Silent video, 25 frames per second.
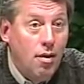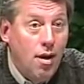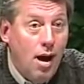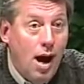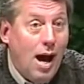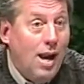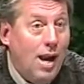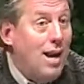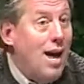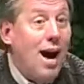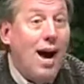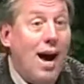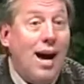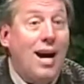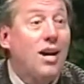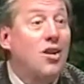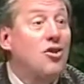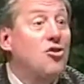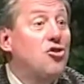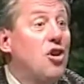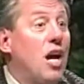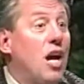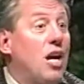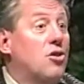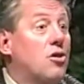Now I can
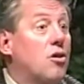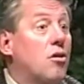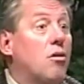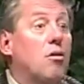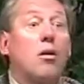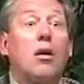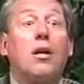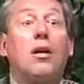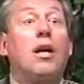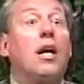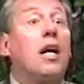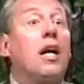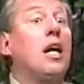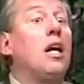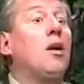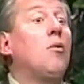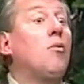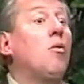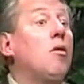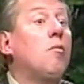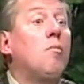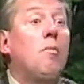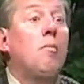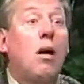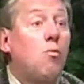chase her in any
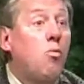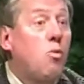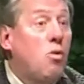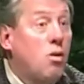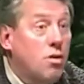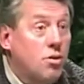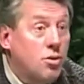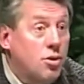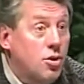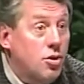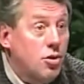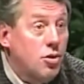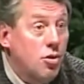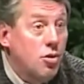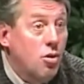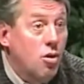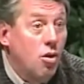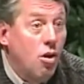room I want to.